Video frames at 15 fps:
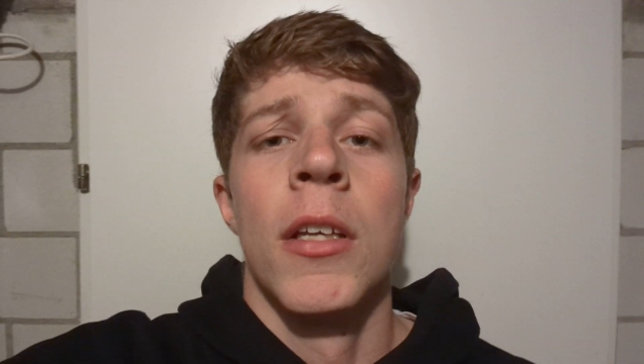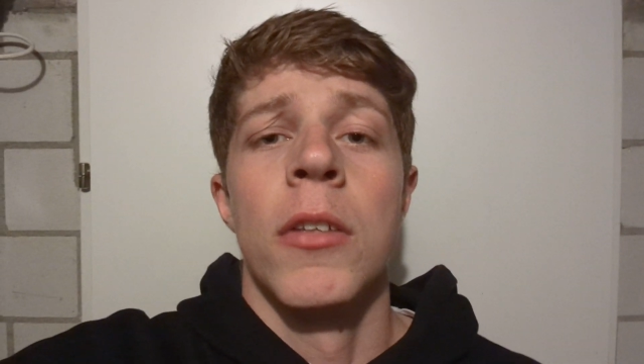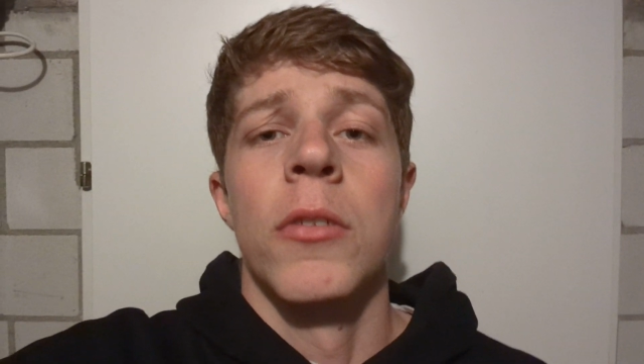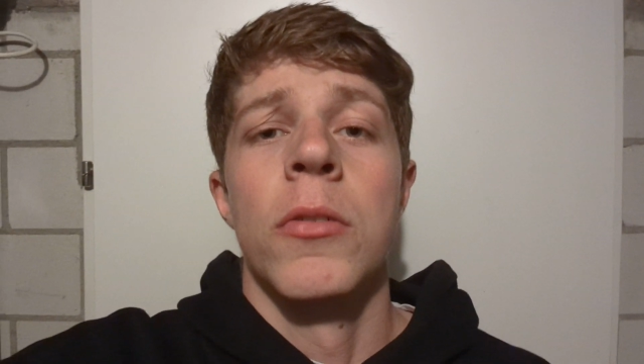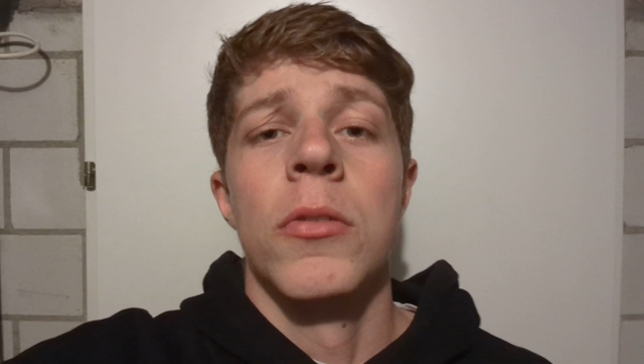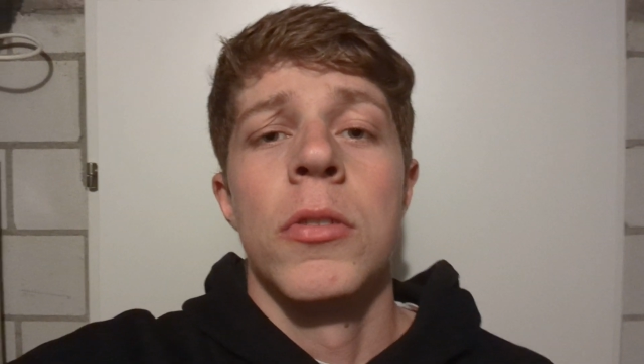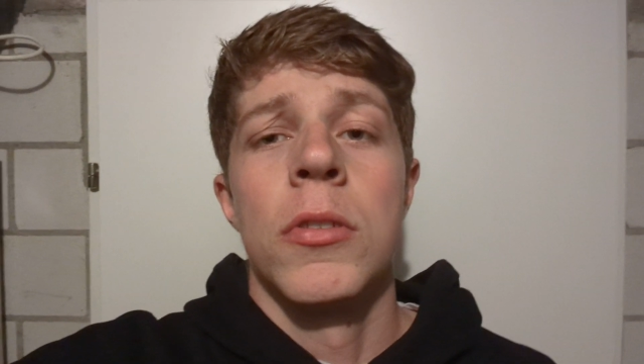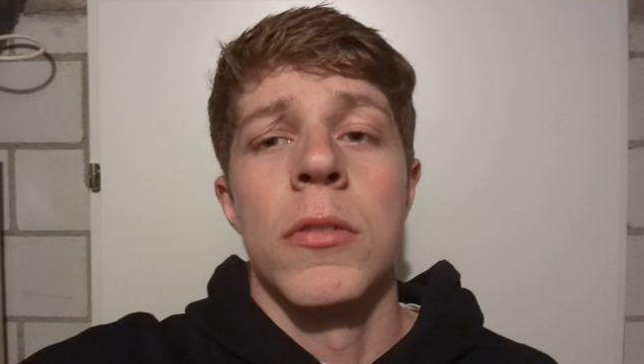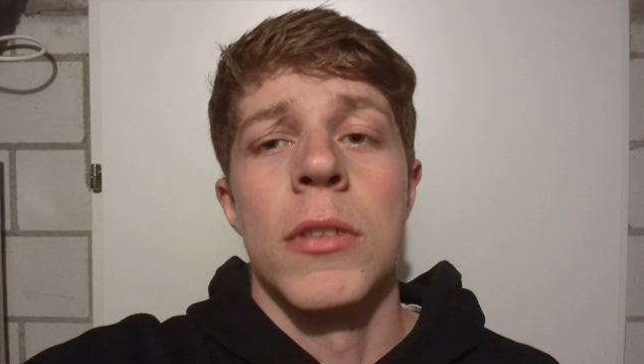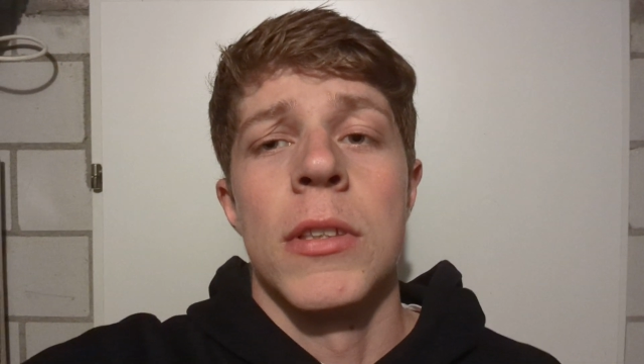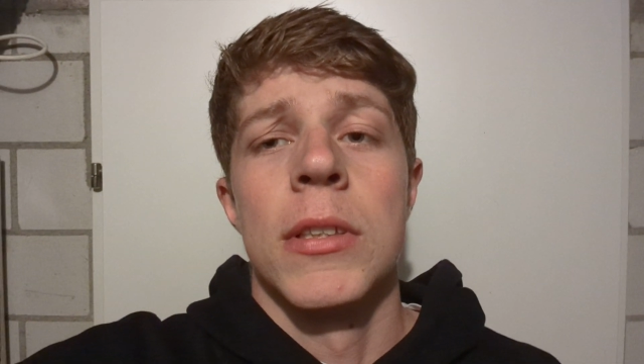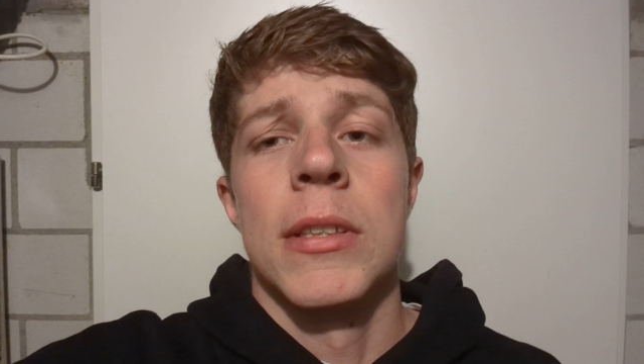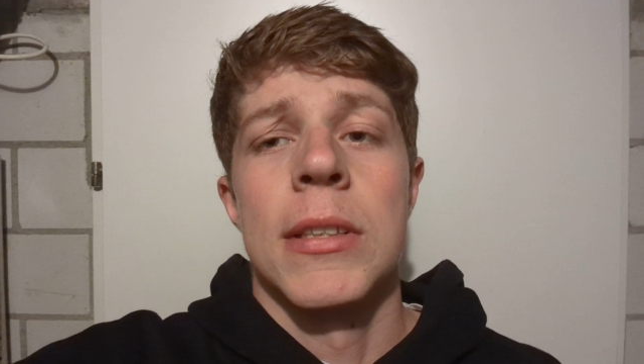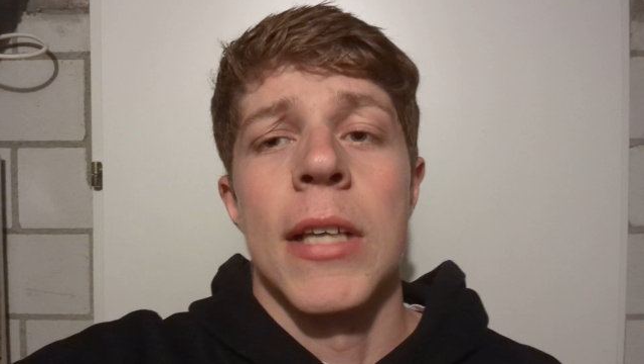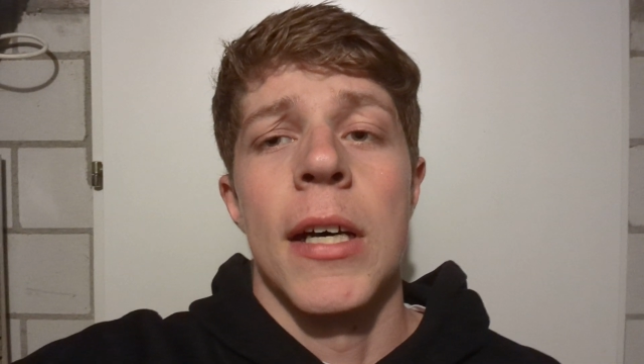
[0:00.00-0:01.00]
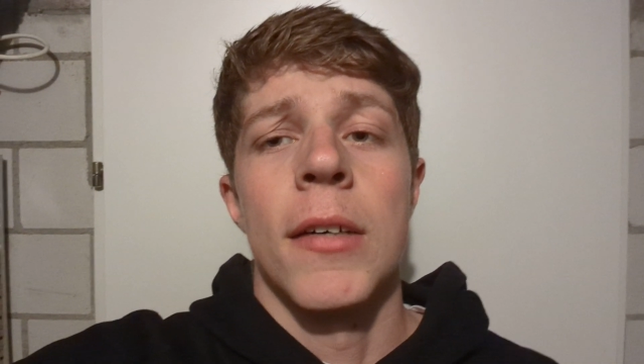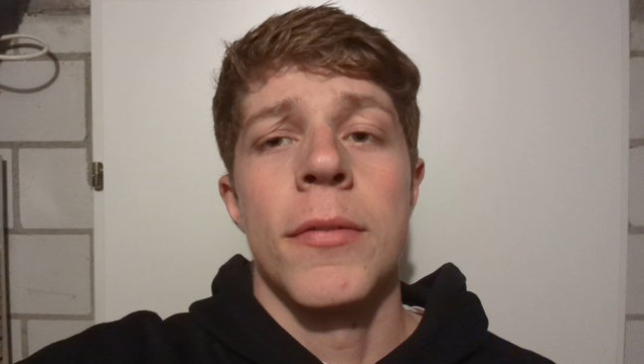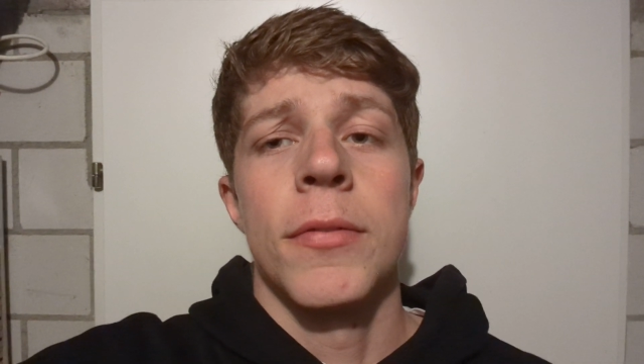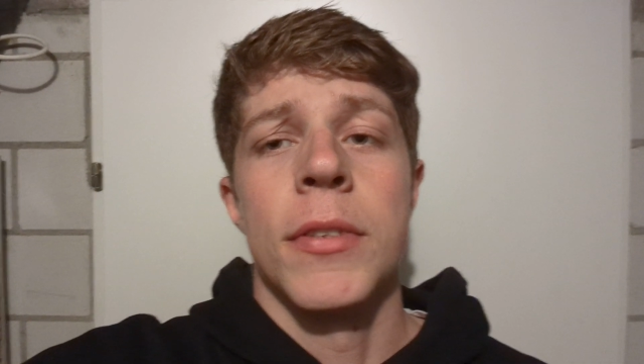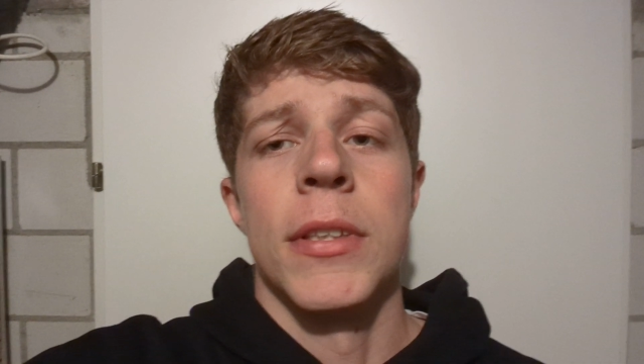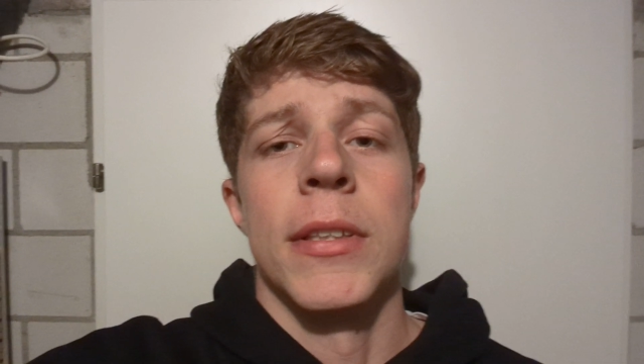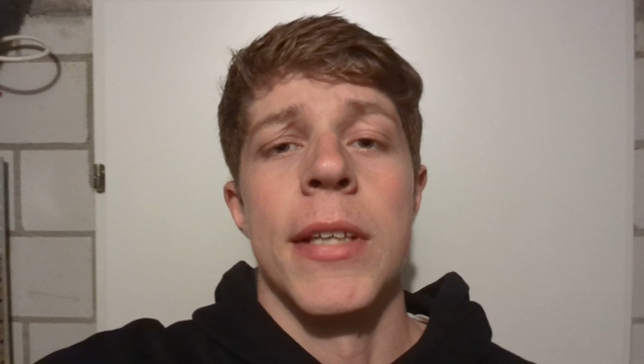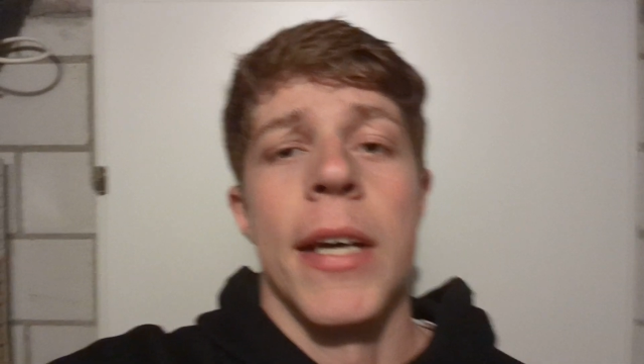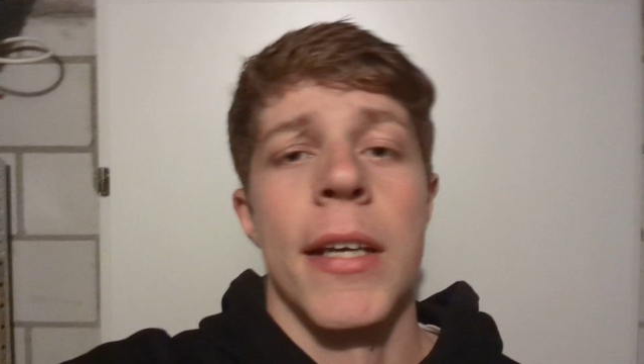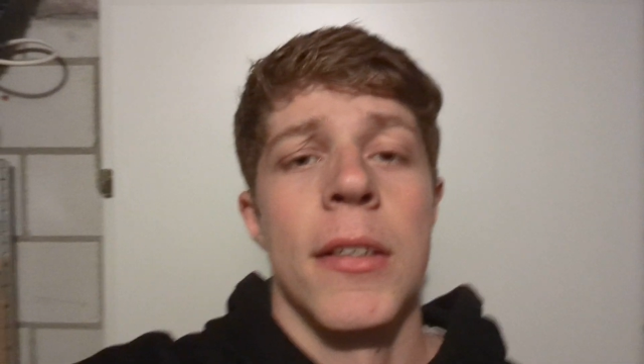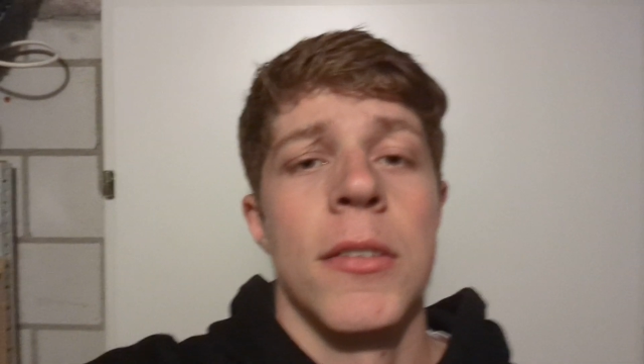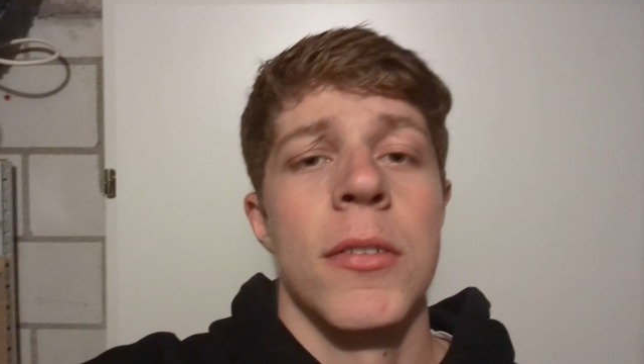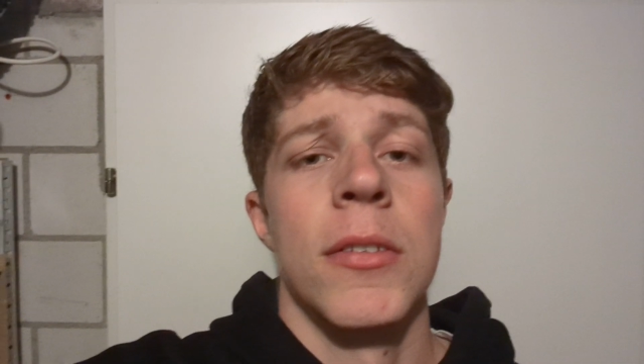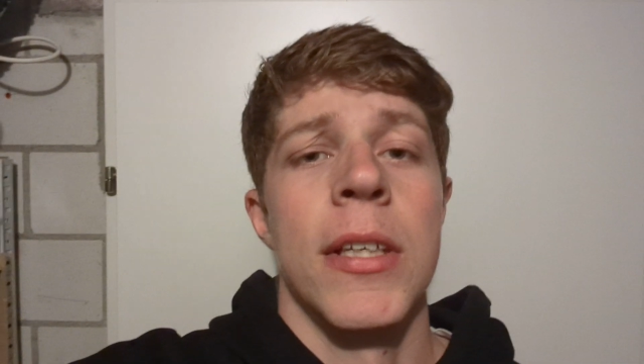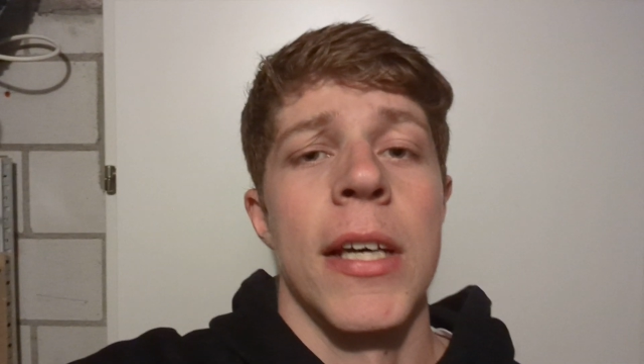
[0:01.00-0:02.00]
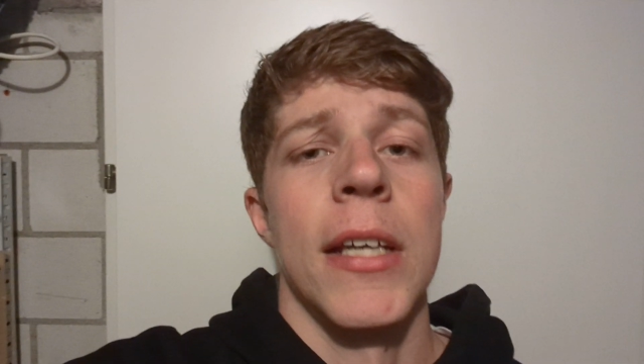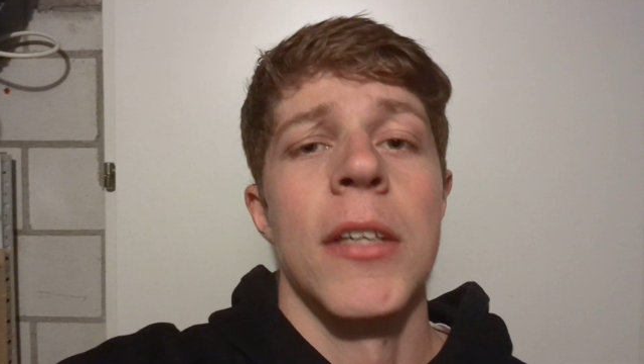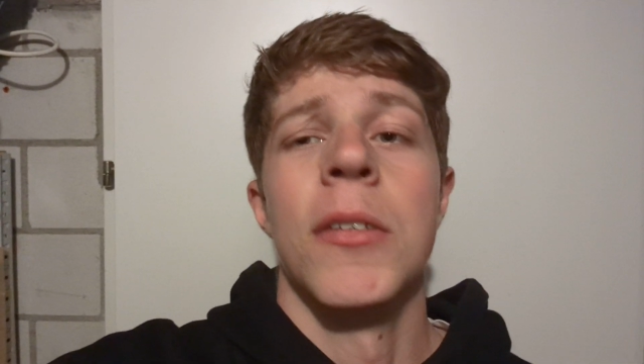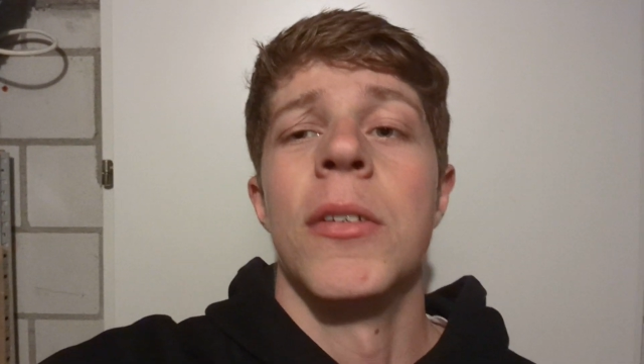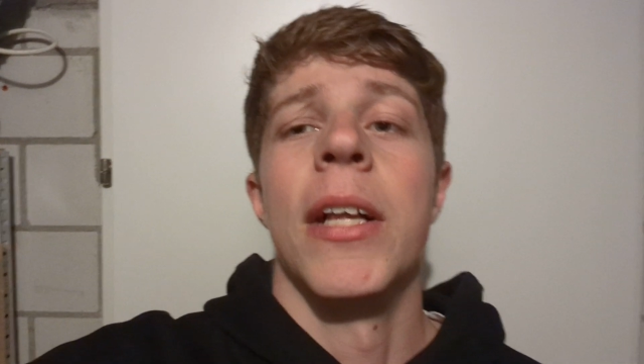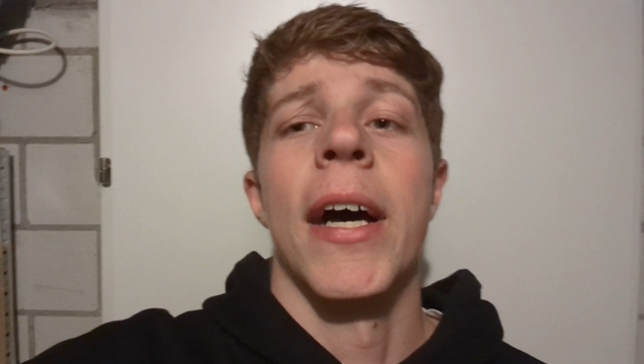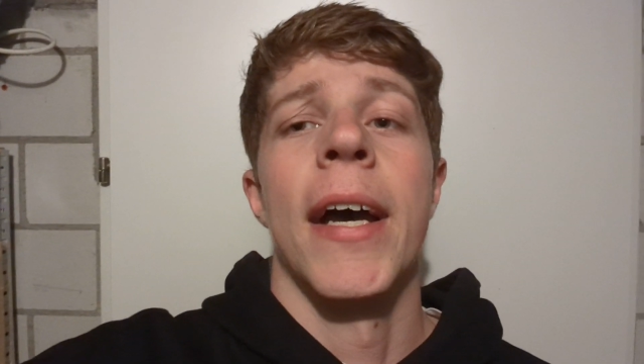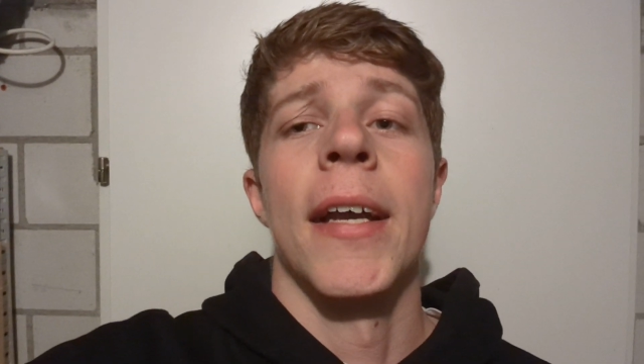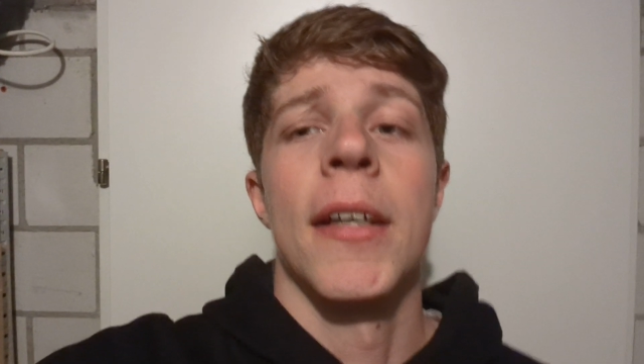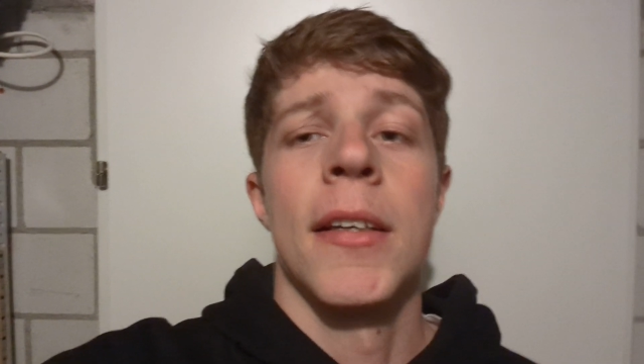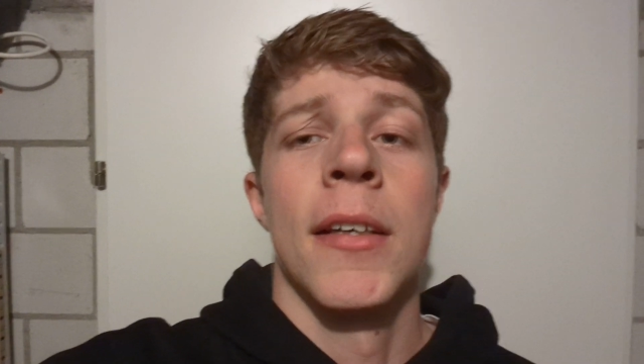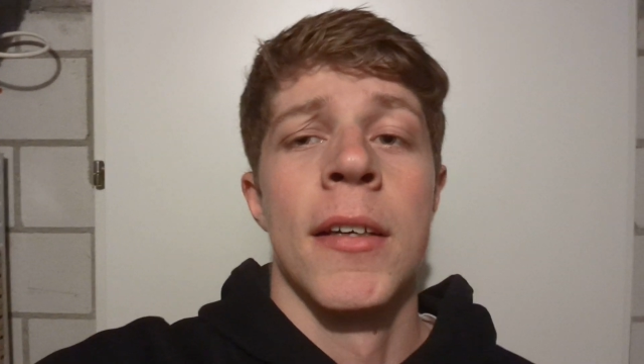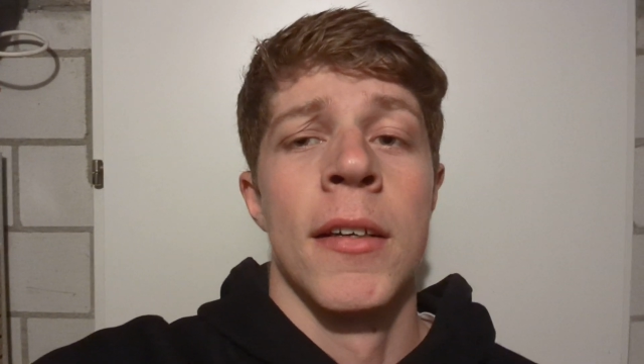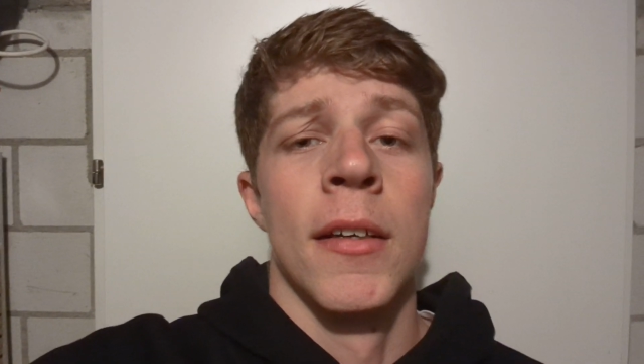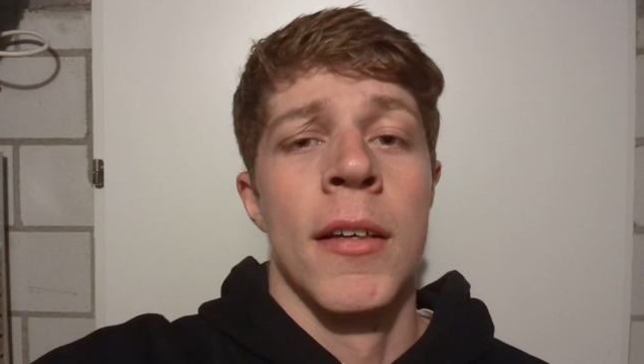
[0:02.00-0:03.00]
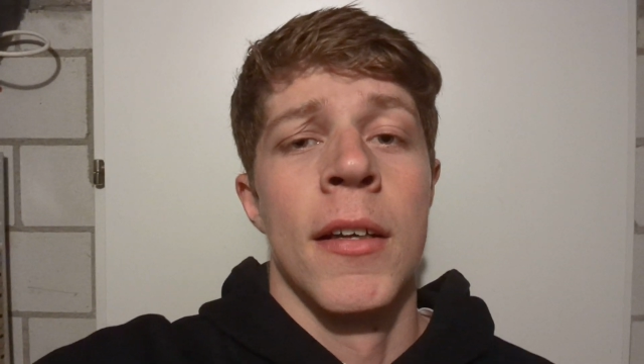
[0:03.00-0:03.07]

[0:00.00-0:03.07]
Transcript: usual stuff, the day to day you like,